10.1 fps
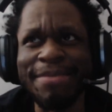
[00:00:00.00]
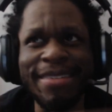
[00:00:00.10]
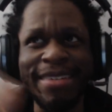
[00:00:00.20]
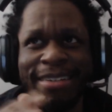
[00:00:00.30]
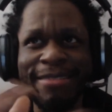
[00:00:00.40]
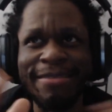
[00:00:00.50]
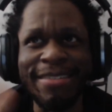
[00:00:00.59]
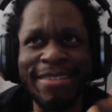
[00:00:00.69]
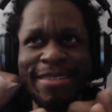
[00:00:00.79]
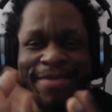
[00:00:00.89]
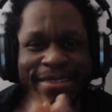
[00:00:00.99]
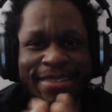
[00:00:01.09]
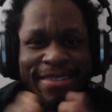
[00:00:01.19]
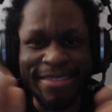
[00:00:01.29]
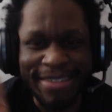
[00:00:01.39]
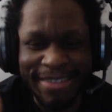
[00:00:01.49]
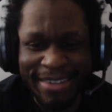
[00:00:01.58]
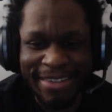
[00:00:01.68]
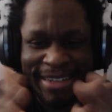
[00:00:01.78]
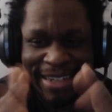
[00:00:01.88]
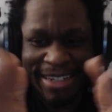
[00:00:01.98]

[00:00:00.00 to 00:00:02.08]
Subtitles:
But like I do want to try some video essays, or just like